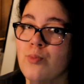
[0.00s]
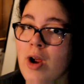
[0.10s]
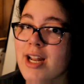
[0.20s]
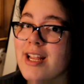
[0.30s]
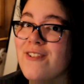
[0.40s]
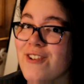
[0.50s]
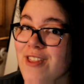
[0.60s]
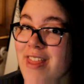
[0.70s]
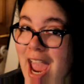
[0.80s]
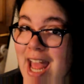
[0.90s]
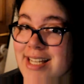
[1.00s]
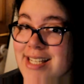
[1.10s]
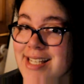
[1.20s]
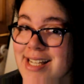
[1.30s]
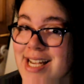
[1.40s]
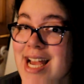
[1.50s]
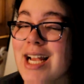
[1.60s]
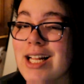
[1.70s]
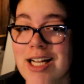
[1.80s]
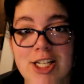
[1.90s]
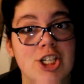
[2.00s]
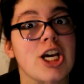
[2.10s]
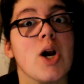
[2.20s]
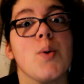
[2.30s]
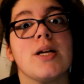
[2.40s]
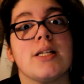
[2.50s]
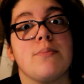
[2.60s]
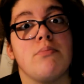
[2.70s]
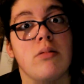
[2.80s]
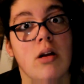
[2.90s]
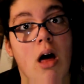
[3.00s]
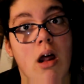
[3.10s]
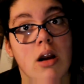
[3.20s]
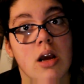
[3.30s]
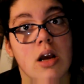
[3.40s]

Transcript: ready for that. Because there is blood.